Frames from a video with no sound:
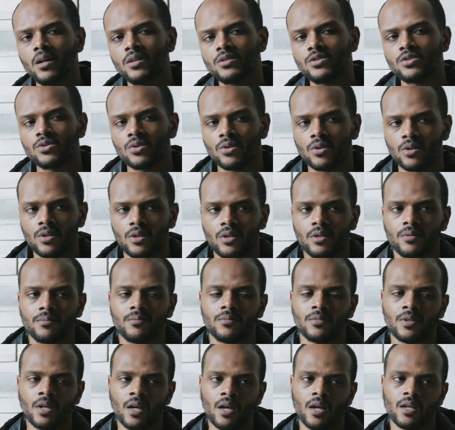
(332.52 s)
Sort
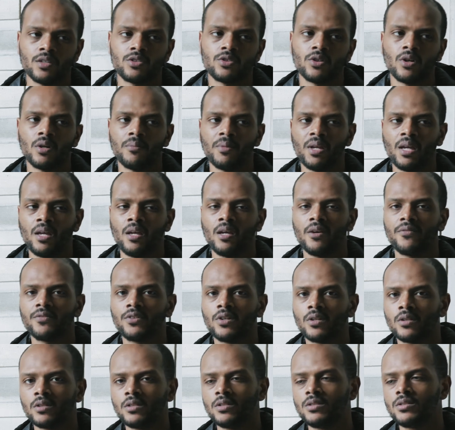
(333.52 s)
of, yeah. So I'm AF
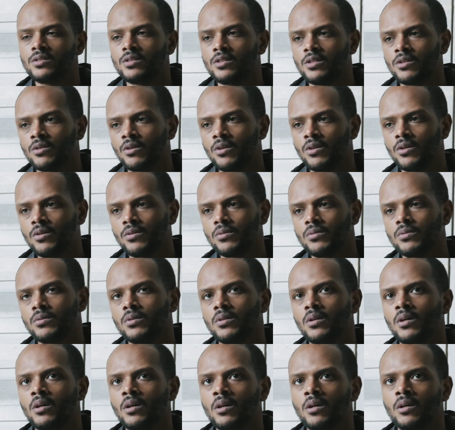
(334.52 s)
Dudley
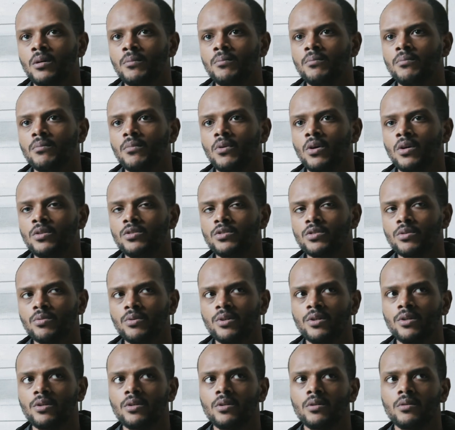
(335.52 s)
0 on
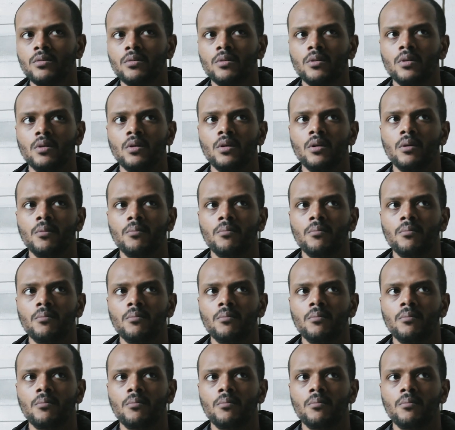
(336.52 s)
Twitter.